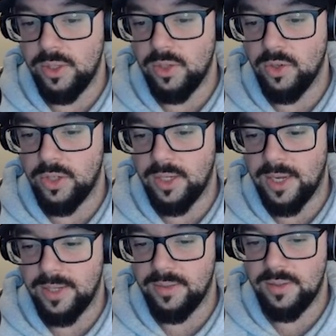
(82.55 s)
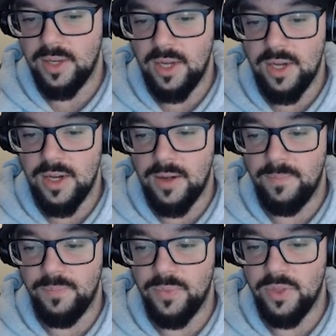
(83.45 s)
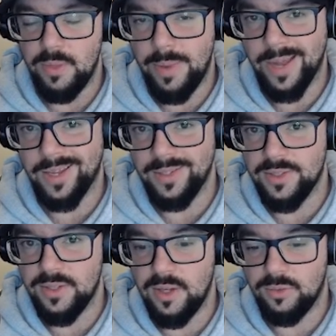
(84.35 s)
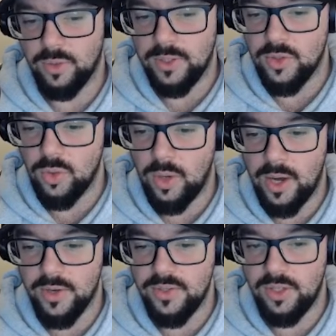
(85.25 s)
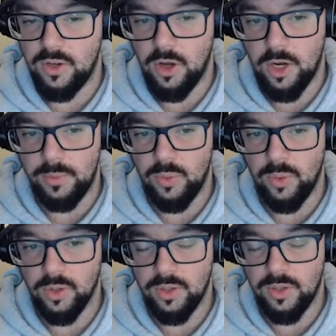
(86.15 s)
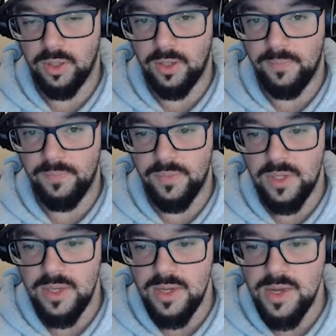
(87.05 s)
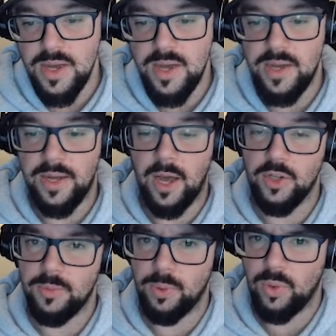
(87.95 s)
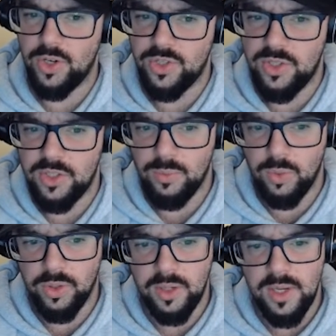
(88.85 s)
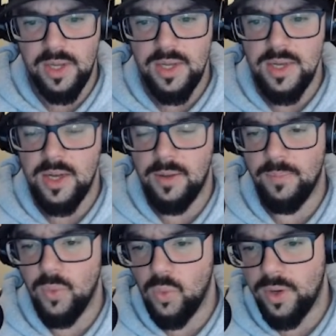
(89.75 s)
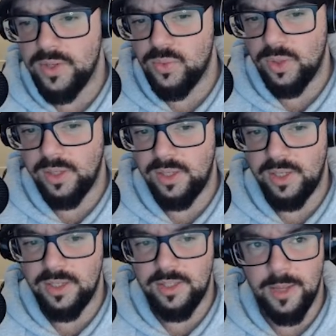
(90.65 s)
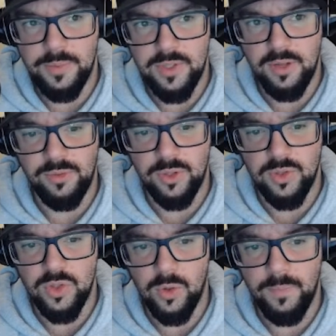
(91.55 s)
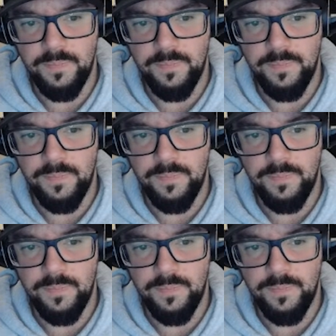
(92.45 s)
looking at the back end stuff, right? So how does the economy work? How's the progression system work? What is really the in-depth stuff here? So